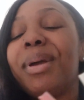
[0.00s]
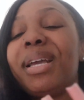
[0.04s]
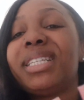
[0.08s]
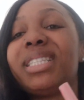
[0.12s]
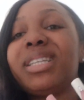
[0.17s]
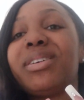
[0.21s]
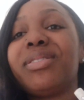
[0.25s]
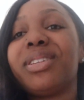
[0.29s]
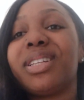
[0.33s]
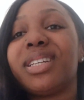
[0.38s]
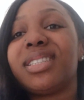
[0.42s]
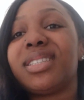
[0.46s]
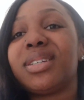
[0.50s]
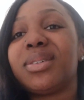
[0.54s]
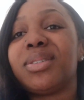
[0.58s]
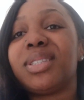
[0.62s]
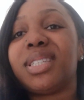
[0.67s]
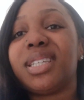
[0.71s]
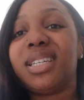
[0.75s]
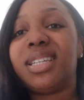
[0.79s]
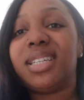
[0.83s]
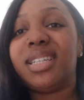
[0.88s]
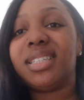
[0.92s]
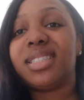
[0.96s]
makes everything so
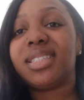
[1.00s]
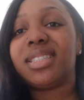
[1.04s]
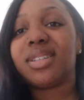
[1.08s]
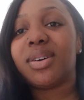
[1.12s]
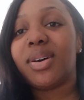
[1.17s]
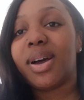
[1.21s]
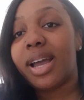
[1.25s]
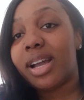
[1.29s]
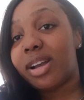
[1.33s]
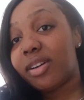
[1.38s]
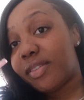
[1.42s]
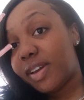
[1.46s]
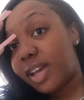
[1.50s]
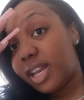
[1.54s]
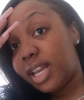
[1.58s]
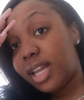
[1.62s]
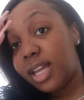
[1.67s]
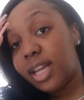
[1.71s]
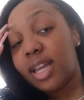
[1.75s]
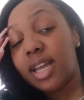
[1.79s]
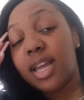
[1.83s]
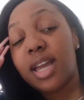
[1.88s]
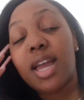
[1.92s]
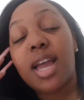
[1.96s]
tedious and so
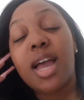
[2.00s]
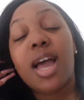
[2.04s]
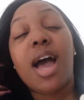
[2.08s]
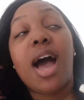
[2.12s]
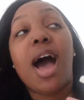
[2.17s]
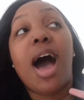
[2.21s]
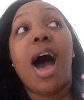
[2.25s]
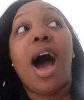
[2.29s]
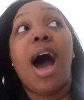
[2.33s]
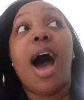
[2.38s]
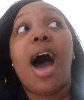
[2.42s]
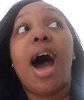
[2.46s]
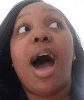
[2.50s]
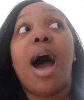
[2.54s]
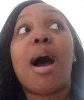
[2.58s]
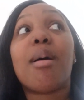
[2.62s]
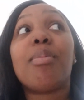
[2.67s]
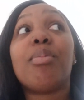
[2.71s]
aggravating. I